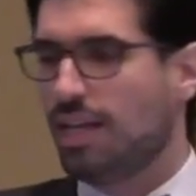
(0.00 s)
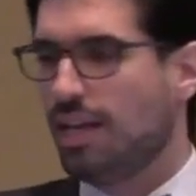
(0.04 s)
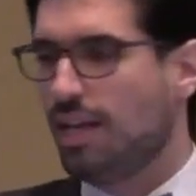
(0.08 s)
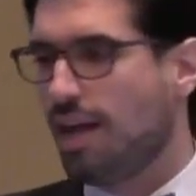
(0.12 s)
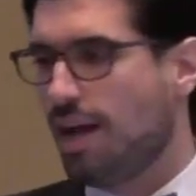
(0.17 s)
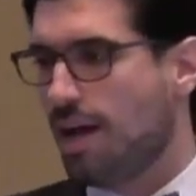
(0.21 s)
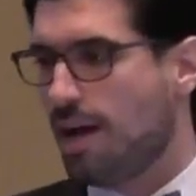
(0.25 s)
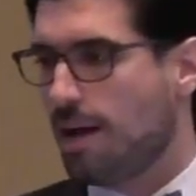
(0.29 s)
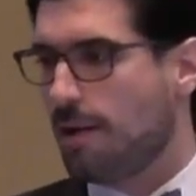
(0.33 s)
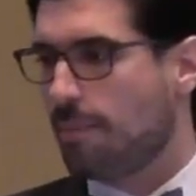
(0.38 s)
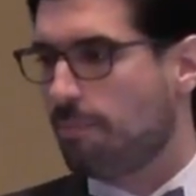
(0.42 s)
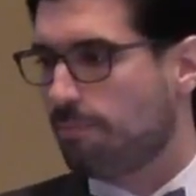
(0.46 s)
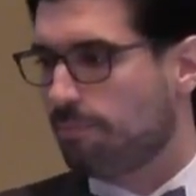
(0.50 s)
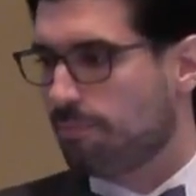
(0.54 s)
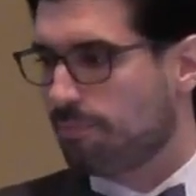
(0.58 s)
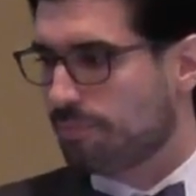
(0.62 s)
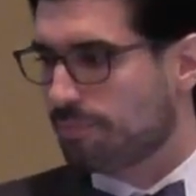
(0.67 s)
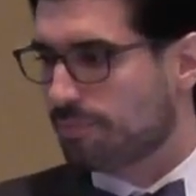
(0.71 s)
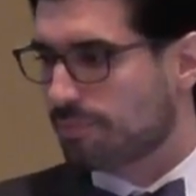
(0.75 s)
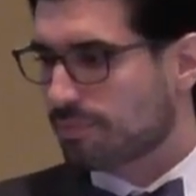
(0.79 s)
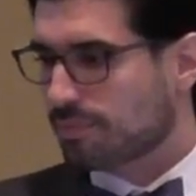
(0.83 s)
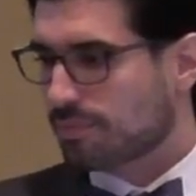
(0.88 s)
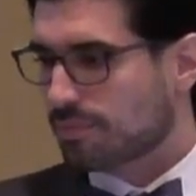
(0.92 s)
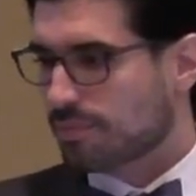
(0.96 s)

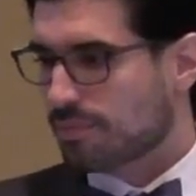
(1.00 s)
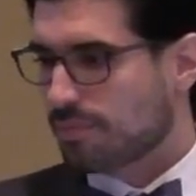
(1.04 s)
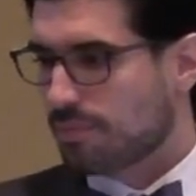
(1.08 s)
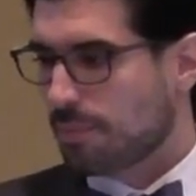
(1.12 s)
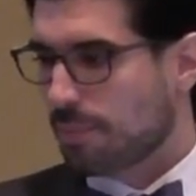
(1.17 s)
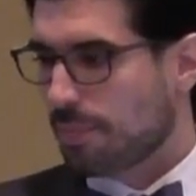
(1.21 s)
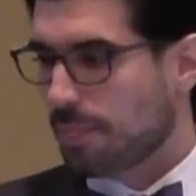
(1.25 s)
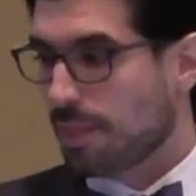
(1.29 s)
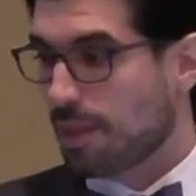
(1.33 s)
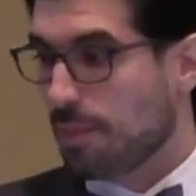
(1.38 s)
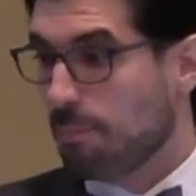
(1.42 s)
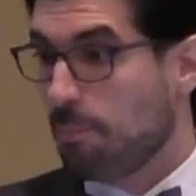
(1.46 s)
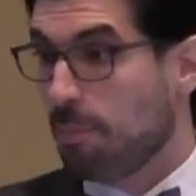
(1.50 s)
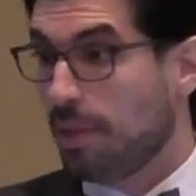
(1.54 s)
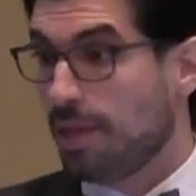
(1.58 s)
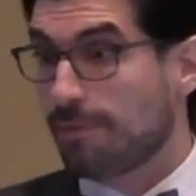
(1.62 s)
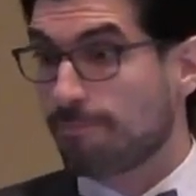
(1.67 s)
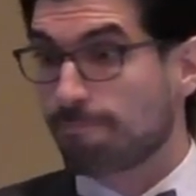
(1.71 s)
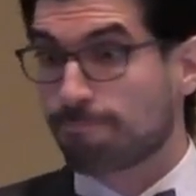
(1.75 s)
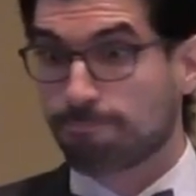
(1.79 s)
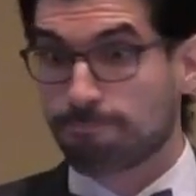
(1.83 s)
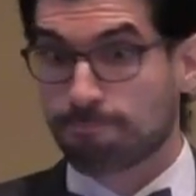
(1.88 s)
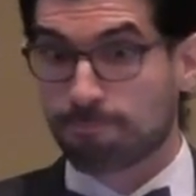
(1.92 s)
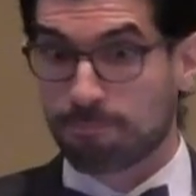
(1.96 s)

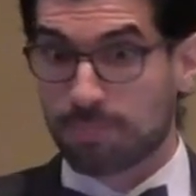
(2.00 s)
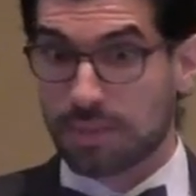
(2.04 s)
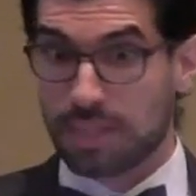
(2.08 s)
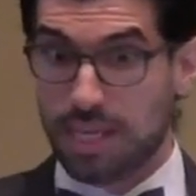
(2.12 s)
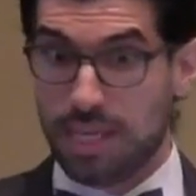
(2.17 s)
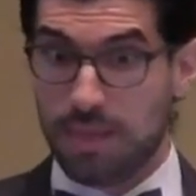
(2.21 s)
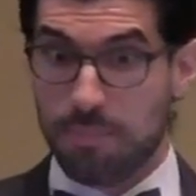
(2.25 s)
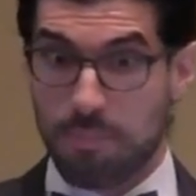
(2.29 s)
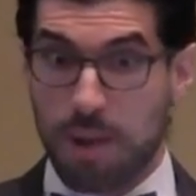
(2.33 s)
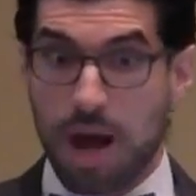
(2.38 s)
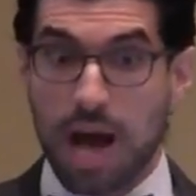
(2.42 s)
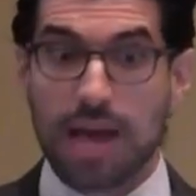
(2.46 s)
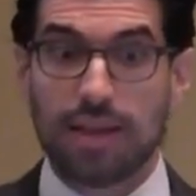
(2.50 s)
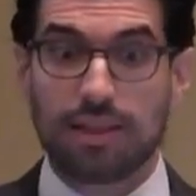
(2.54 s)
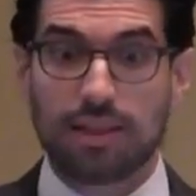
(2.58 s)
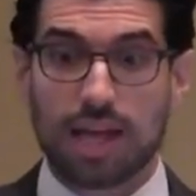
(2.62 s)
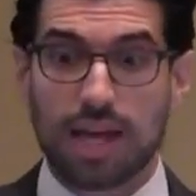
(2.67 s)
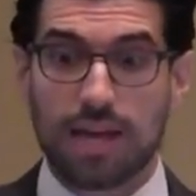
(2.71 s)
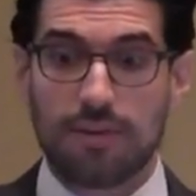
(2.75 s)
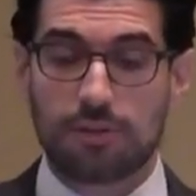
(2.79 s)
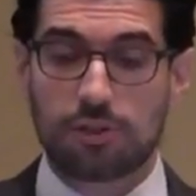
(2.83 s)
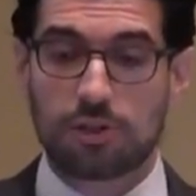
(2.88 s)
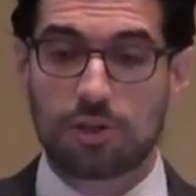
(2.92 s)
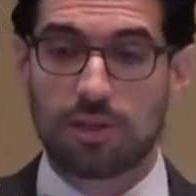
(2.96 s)
But in my
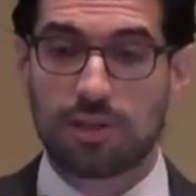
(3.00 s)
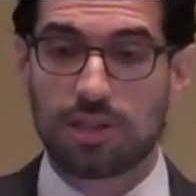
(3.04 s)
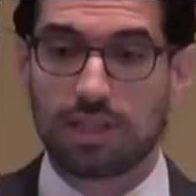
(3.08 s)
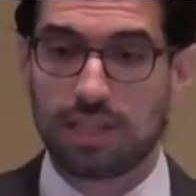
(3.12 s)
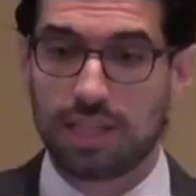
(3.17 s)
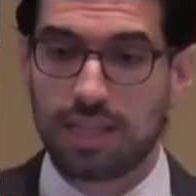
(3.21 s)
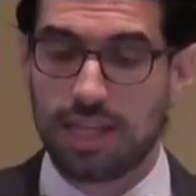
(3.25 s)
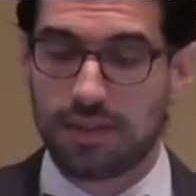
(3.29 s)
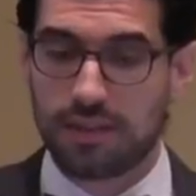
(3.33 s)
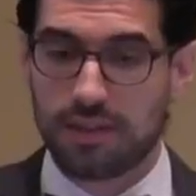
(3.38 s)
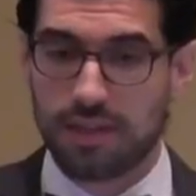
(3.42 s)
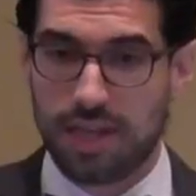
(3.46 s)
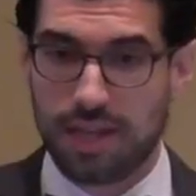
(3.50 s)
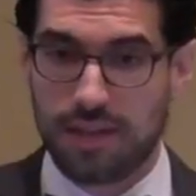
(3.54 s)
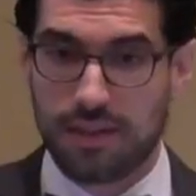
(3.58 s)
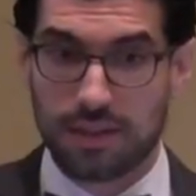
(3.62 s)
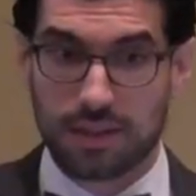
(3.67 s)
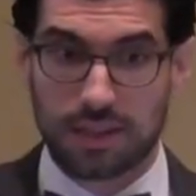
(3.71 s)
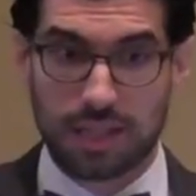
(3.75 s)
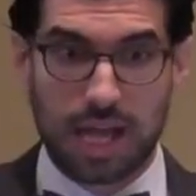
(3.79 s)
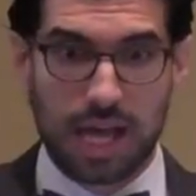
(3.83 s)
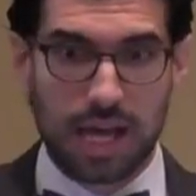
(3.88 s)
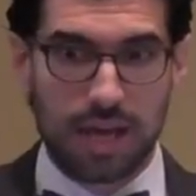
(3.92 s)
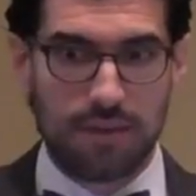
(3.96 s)
life, certainly, and in
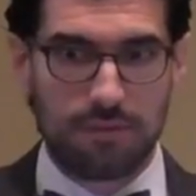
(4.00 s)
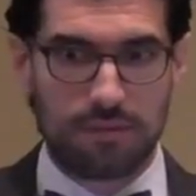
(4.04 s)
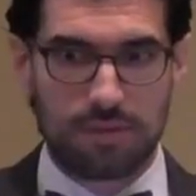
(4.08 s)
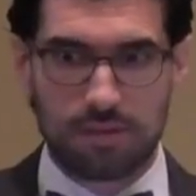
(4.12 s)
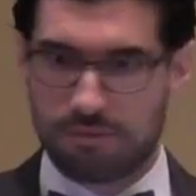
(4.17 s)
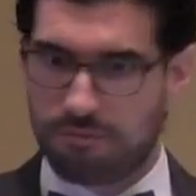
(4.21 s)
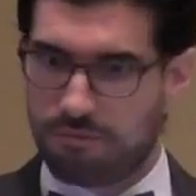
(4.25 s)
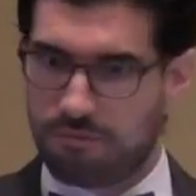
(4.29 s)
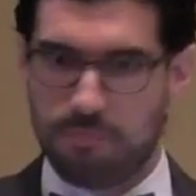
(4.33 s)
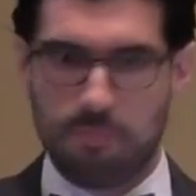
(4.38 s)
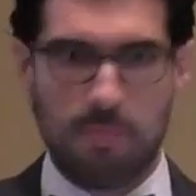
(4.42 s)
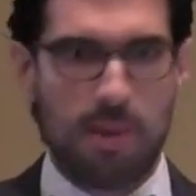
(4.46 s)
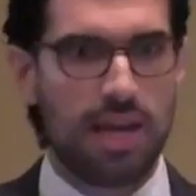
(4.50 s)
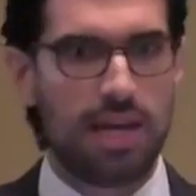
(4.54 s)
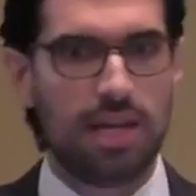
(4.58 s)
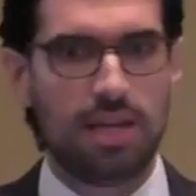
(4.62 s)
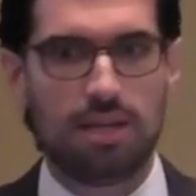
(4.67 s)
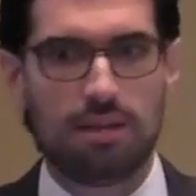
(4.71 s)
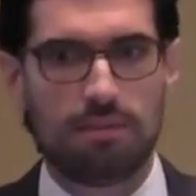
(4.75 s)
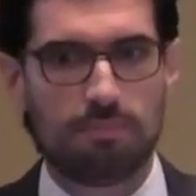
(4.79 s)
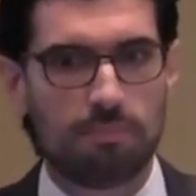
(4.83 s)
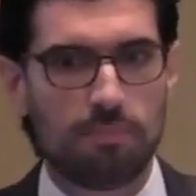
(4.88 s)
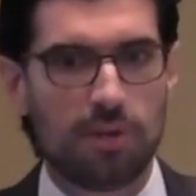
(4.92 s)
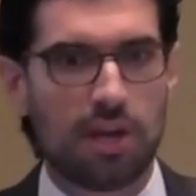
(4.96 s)
the lives of
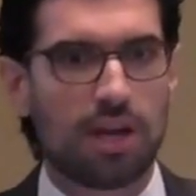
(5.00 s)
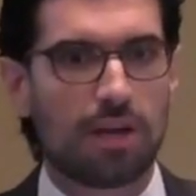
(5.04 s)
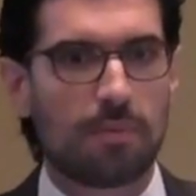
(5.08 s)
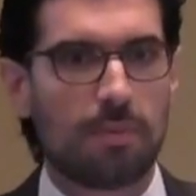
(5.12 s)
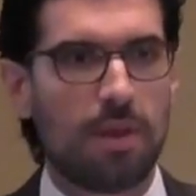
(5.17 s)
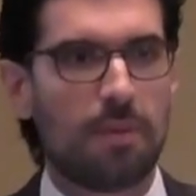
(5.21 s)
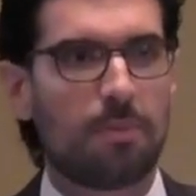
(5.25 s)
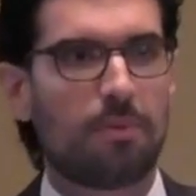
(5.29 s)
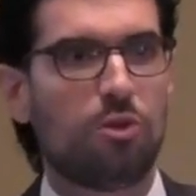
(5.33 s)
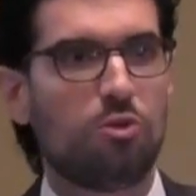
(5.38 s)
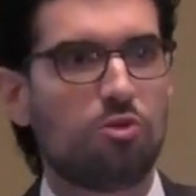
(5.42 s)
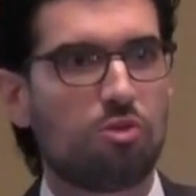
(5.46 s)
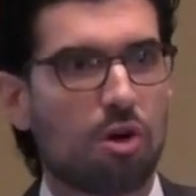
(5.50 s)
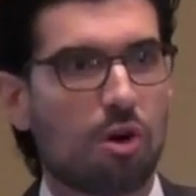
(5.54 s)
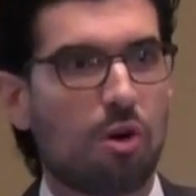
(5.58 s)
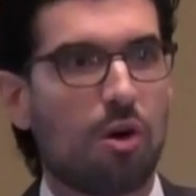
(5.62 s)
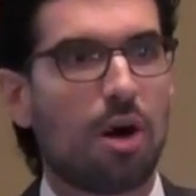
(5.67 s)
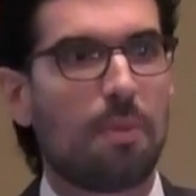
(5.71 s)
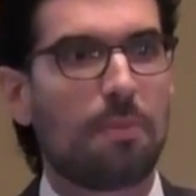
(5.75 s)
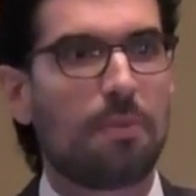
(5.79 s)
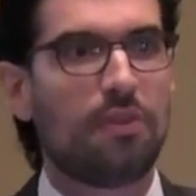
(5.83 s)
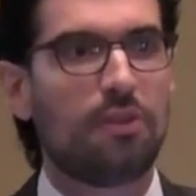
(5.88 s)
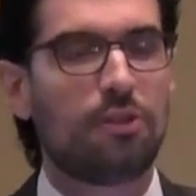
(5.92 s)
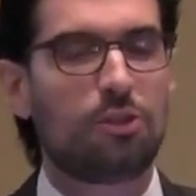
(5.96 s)
many young people who grow
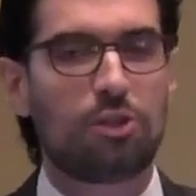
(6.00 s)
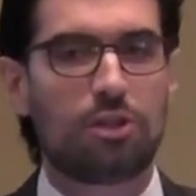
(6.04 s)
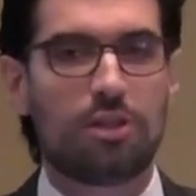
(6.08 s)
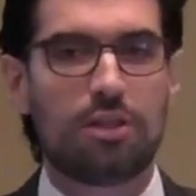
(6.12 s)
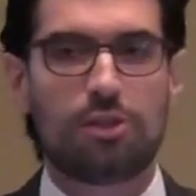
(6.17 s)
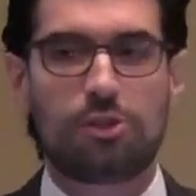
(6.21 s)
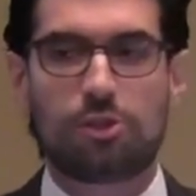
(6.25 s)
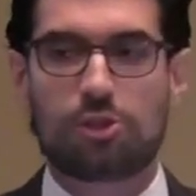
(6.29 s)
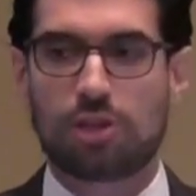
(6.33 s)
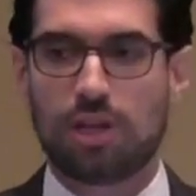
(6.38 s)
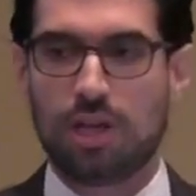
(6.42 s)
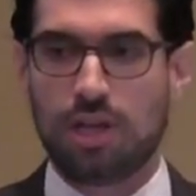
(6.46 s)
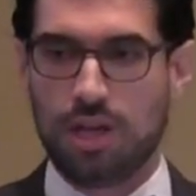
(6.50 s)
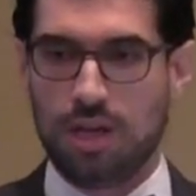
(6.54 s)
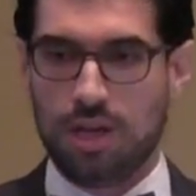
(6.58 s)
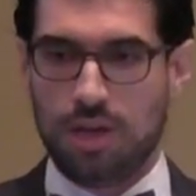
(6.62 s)
up in the church,